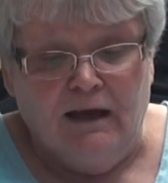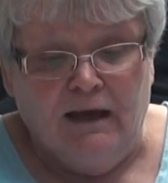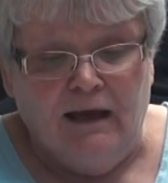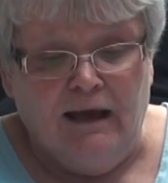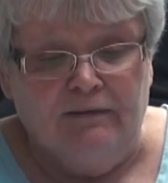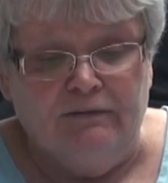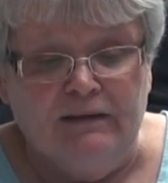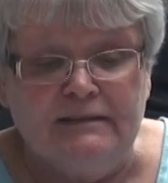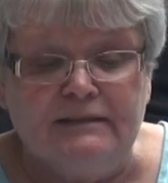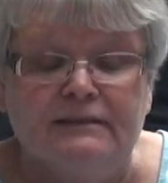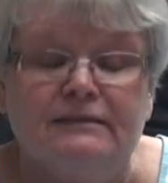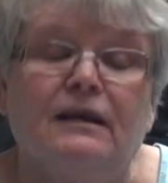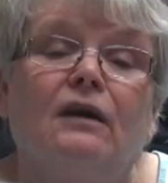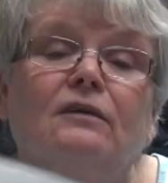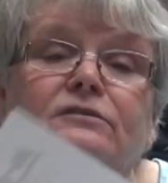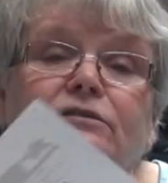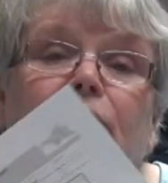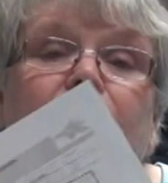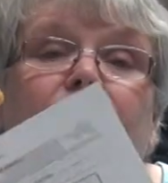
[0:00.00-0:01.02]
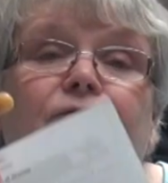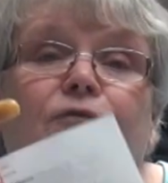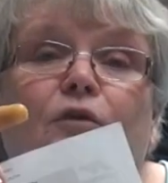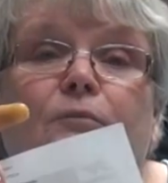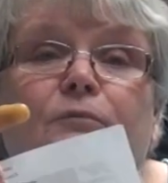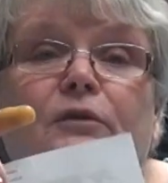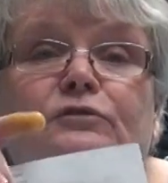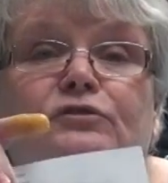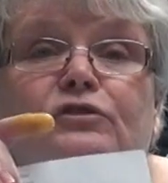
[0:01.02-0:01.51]
And this is also the
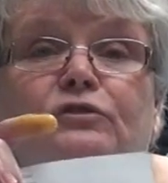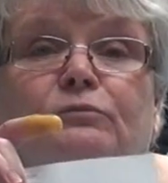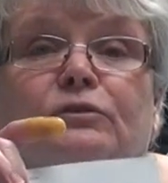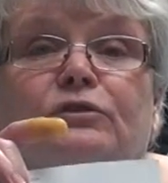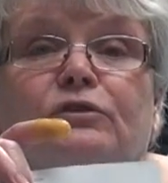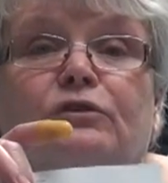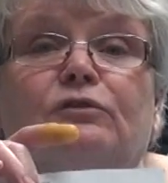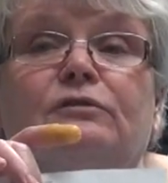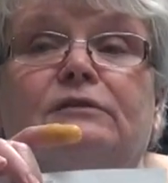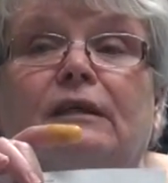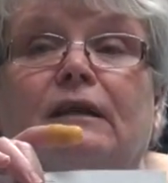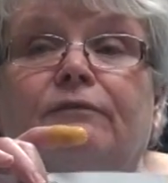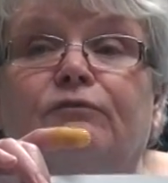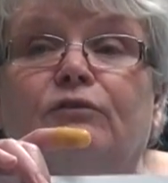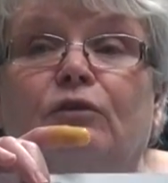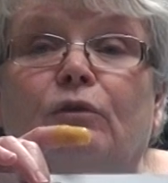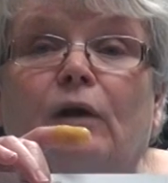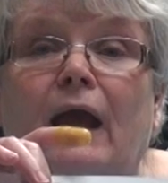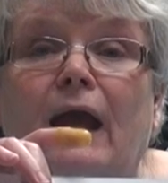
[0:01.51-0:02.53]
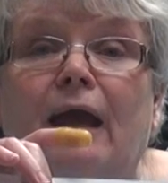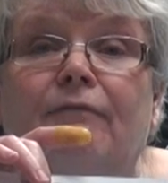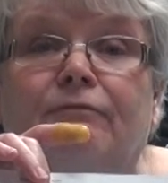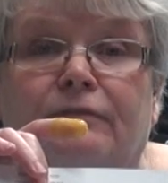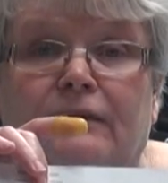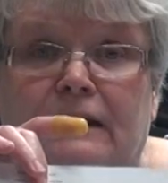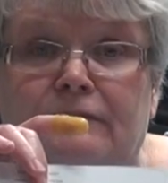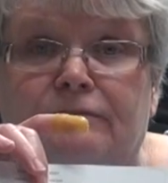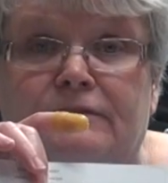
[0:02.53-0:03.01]
form that you would use if you
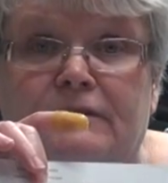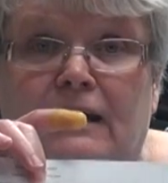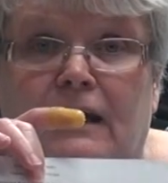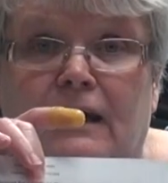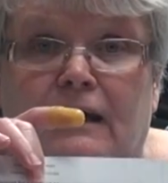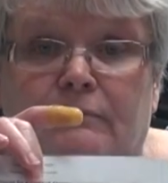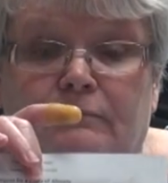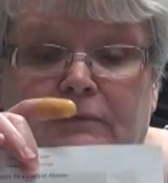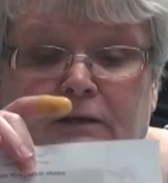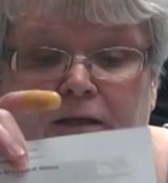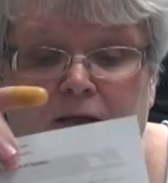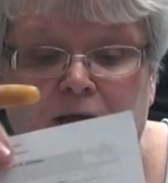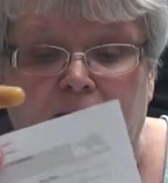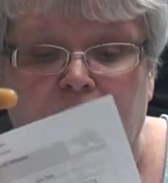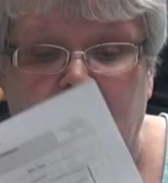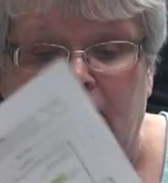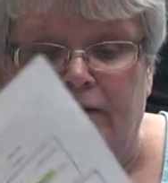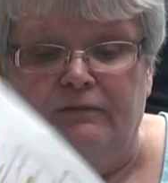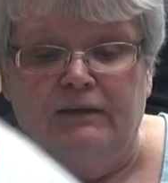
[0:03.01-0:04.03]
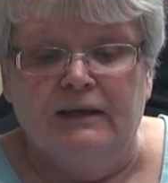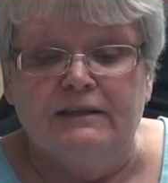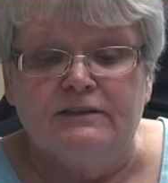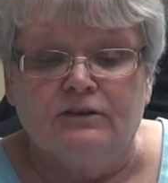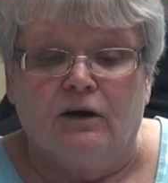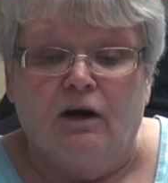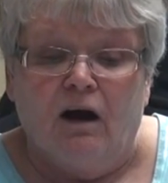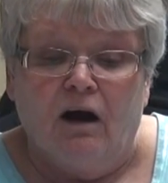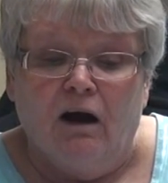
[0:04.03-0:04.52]
have leave time. And these
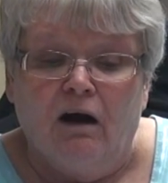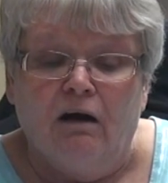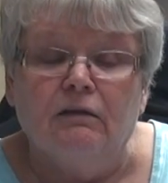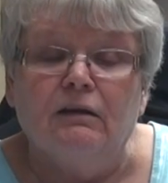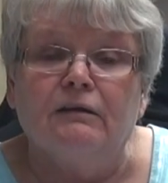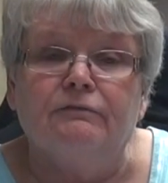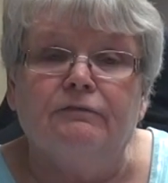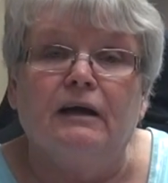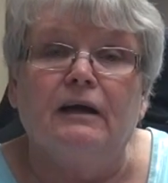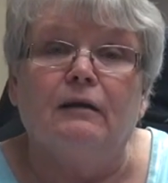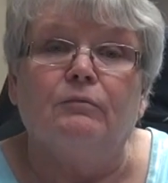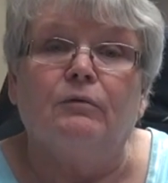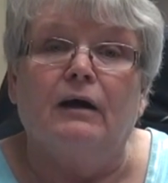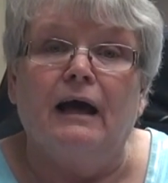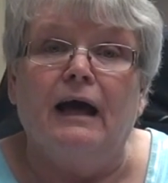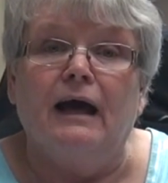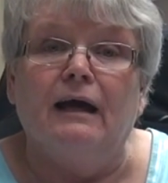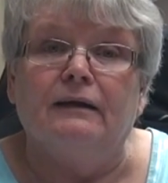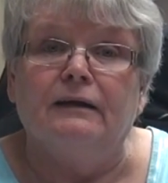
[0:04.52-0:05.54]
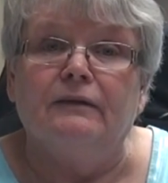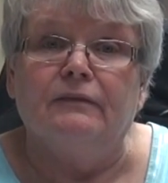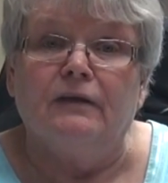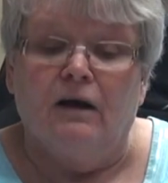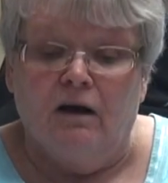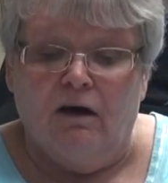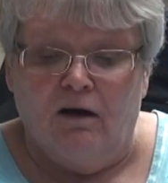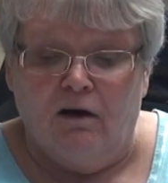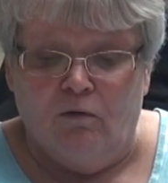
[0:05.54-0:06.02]
are all available out in the
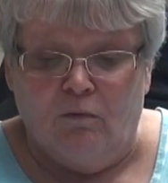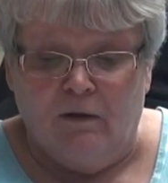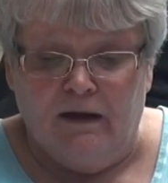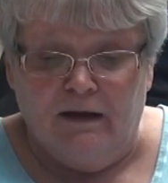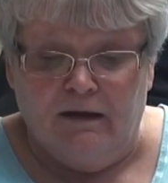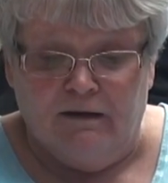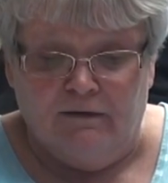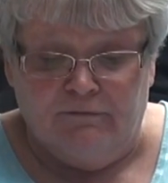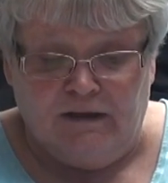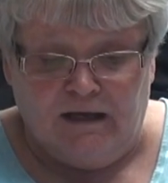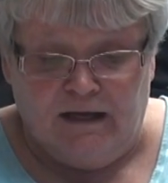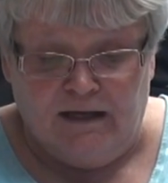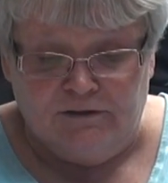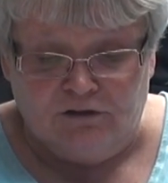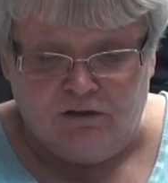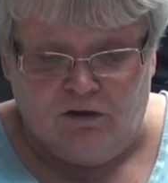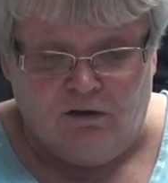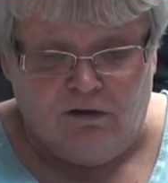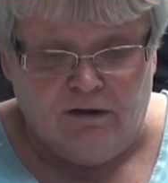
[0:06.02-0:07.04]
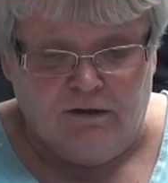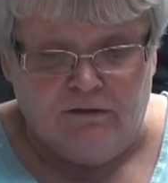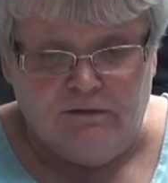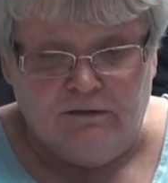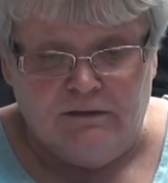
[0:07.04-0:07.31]
hallway of the HR